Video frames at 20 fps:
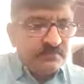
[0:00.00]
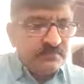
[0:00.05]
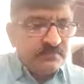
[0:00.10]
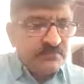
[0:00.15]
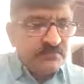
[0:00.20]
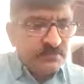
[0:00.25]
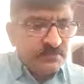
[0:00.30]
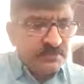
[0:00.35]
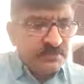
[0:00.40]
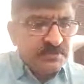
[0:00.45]

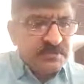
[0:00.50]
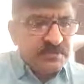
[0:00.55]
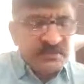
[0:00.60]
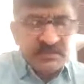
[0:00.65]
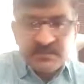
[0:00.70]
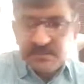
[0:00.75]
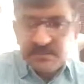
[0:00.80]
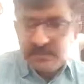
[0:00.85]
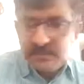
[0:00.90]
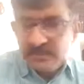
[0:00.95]
Usually
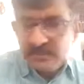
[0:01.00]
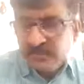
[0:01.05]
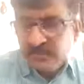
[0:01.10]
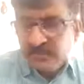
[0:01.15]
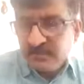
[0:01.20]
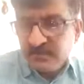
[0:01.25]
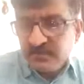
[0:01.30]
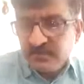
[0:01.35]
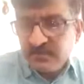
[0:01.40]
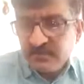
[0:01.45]
it is
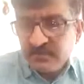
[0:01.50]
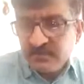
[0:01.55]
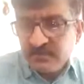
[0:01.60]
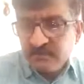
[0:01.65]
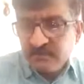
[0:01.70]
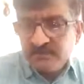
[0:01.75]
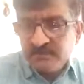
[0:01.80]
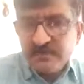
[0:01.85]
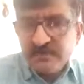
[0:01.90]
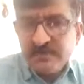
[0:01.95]
a
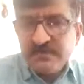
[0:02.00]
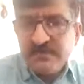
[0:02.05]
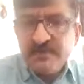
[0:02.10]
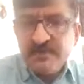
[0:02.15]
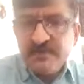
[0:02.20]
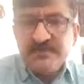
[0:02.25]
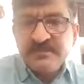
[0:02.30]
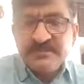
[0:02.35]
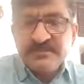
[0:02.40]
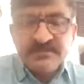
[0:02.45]

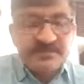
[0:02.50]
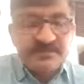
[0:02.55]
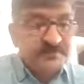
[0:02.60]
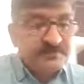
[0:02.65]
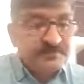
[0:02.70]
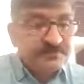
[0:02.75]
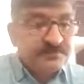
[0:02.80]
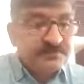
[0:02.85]
fibrin mesh.